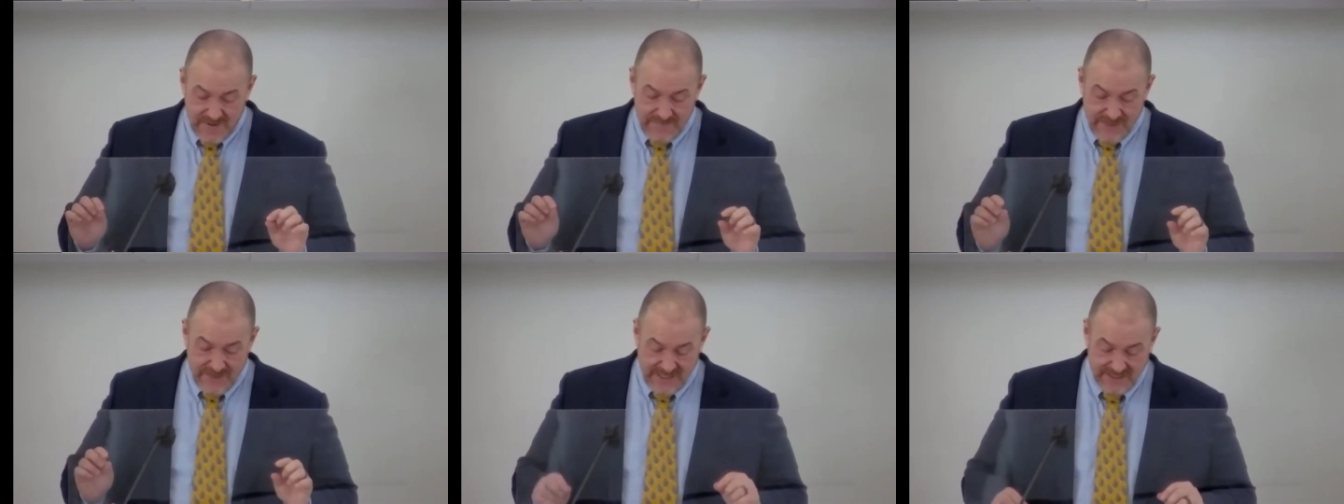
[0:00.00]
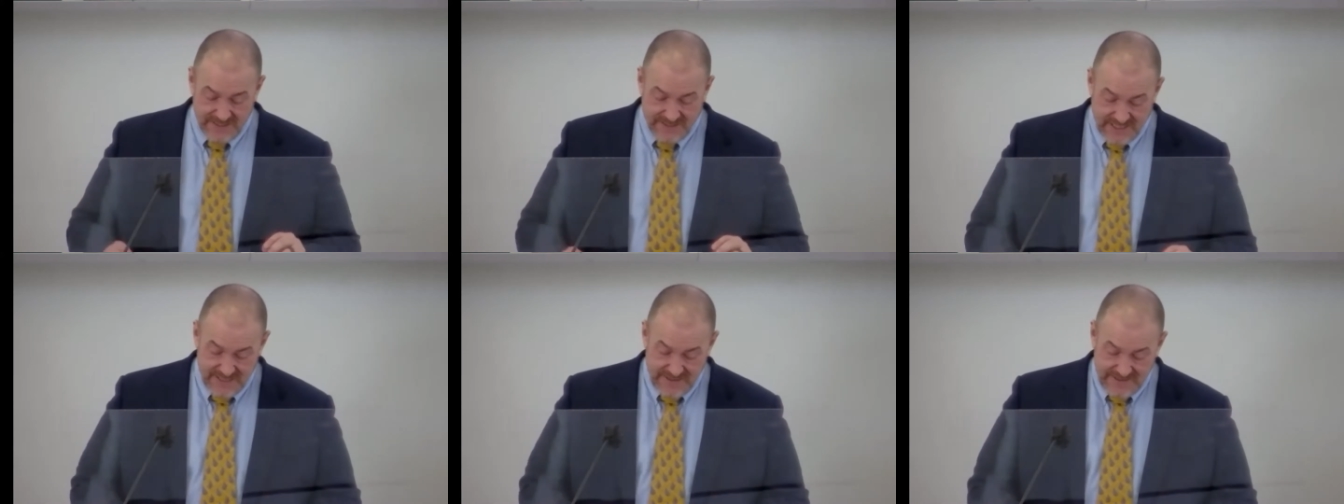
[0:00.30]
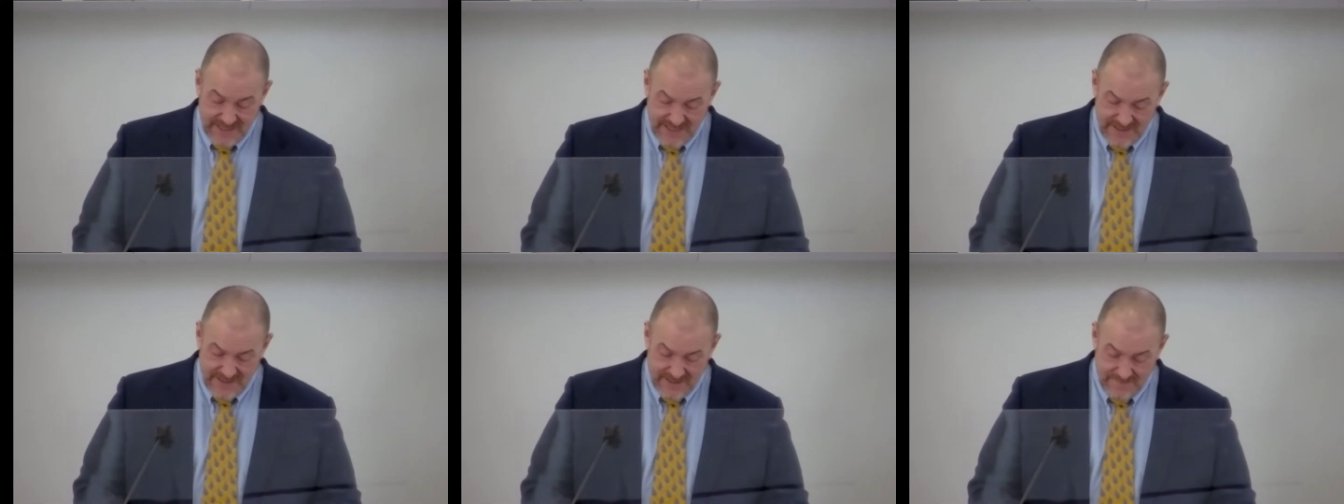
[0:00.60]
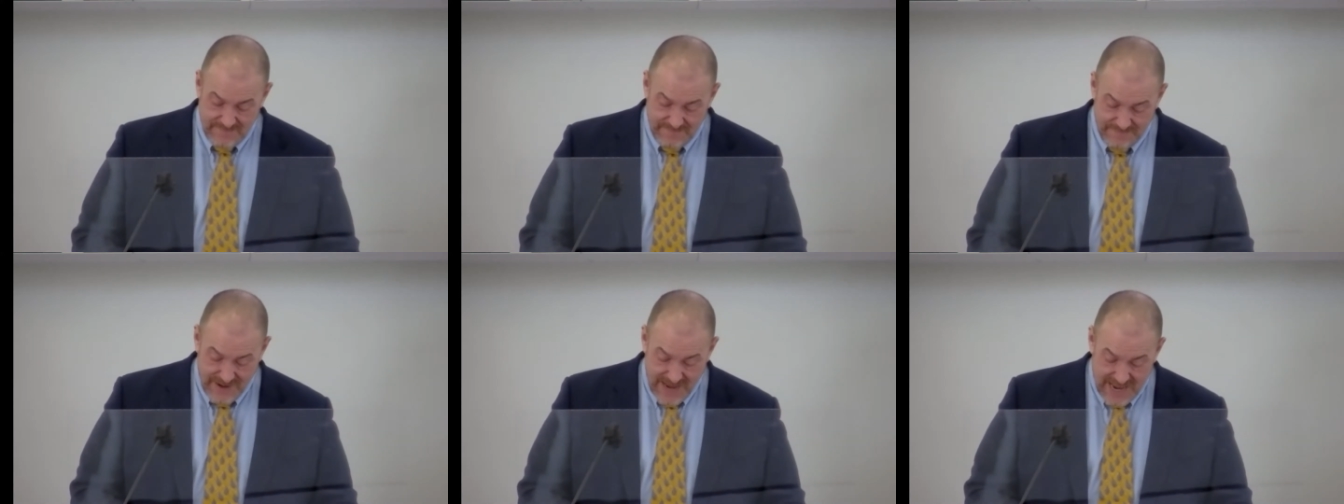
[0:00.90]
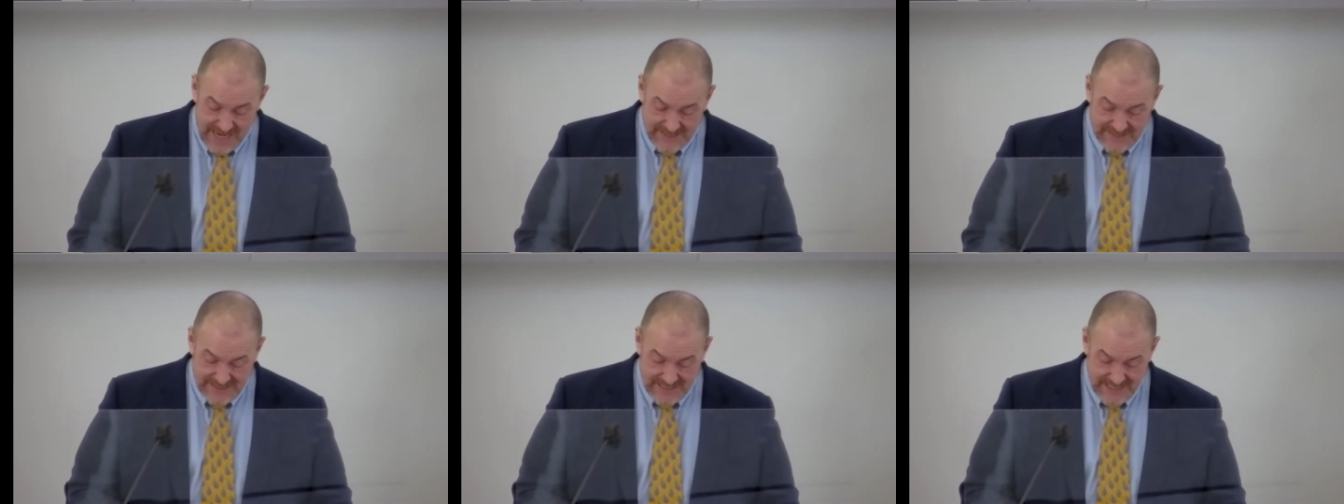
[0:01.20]
because I think they're
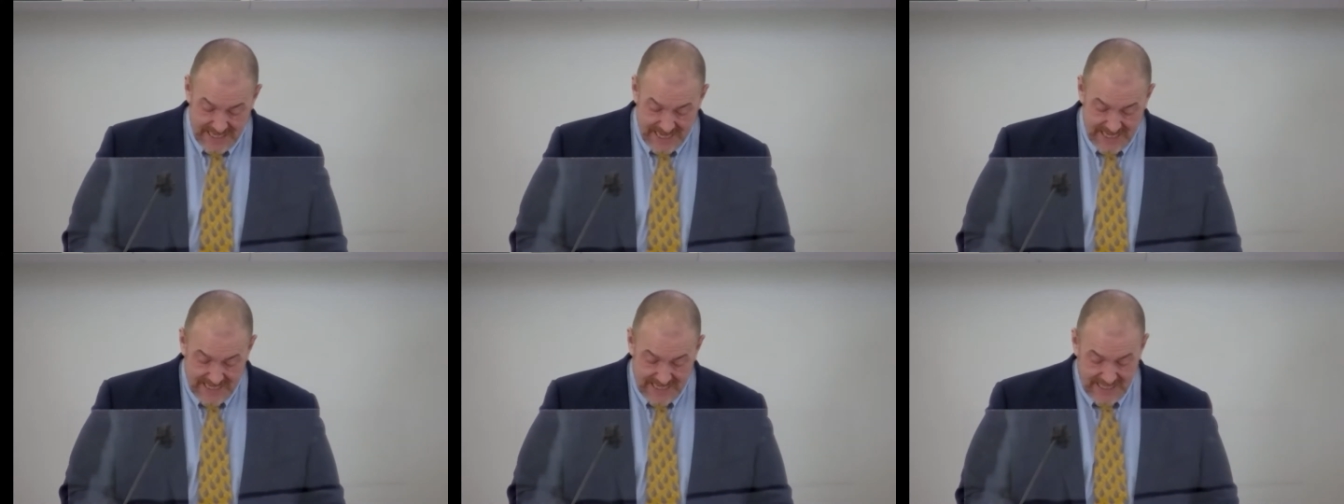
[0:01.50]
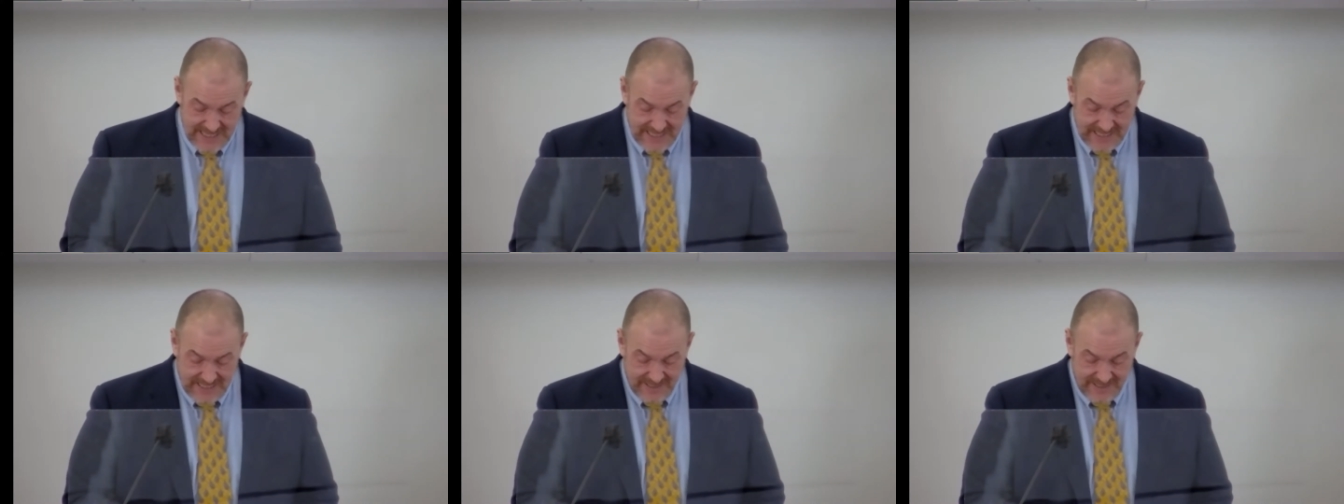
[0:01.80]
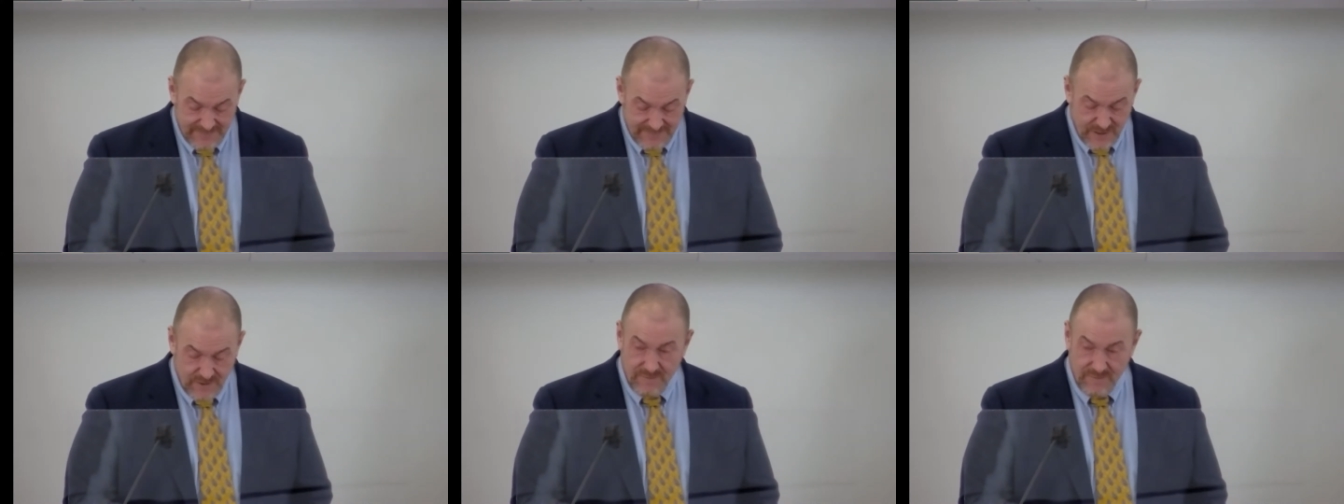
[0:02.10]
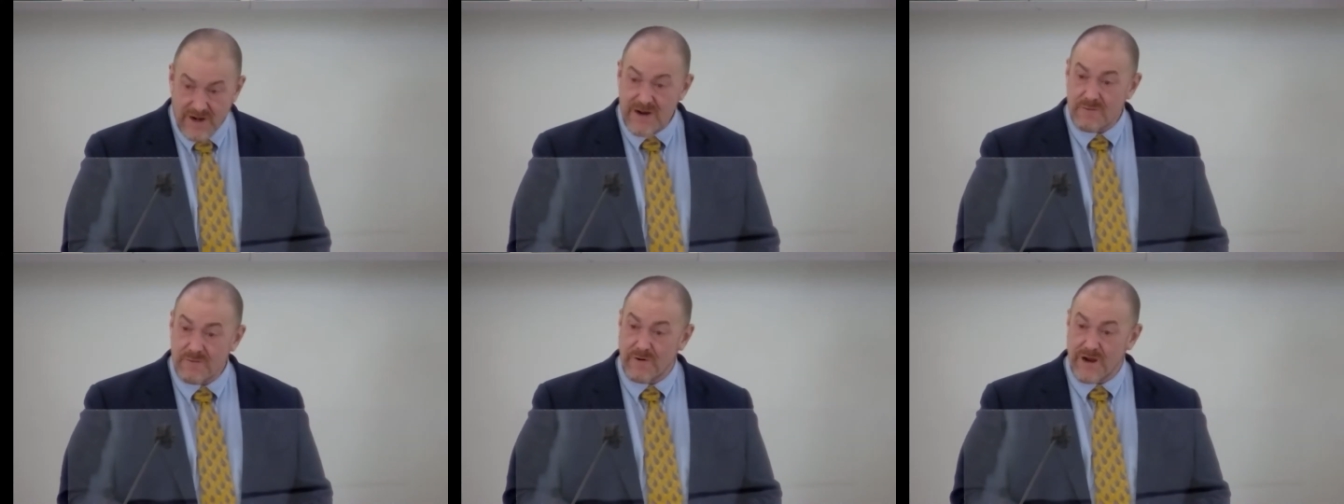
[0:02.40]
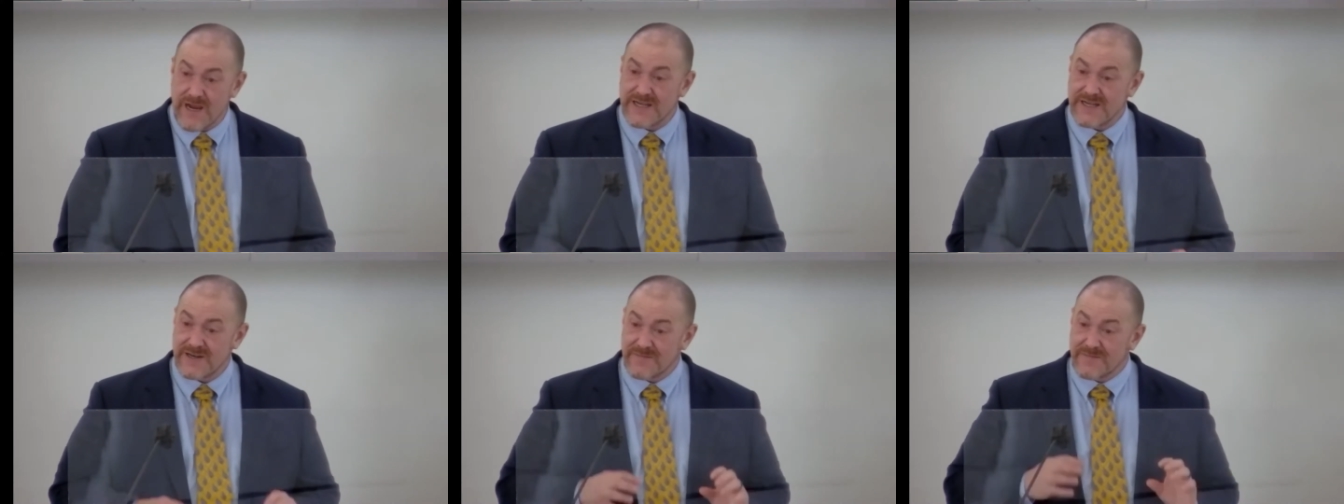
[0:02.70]
fascinating and give a great
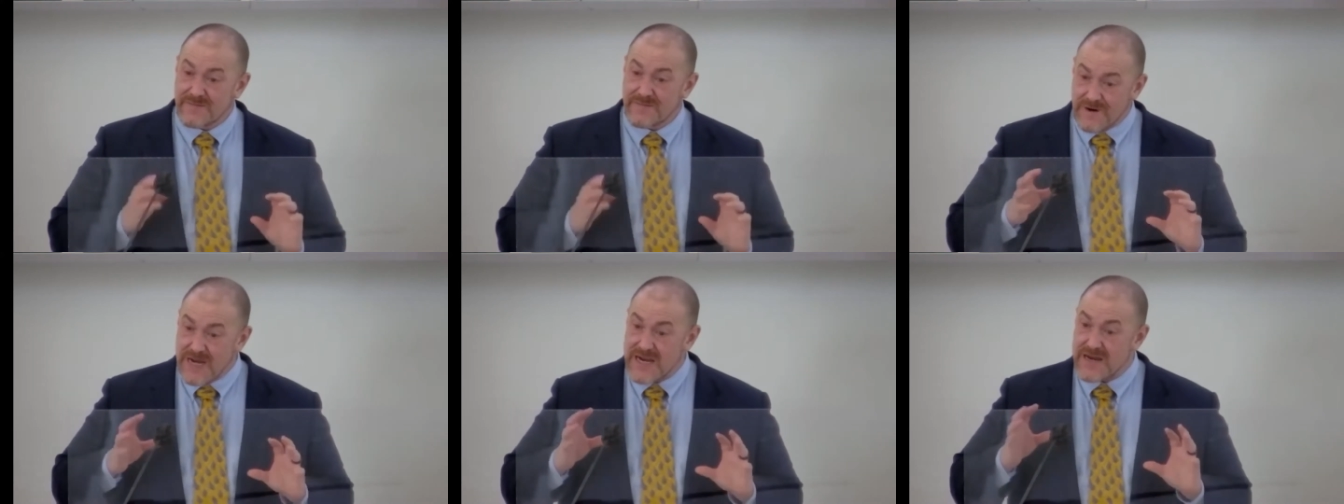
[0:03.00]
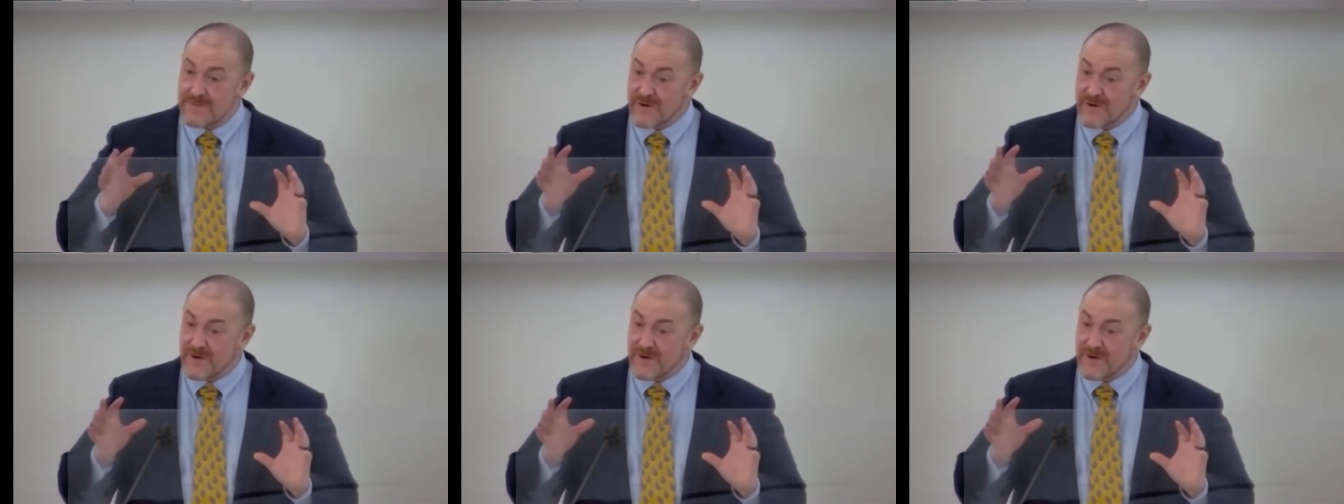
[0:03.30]
way to frame or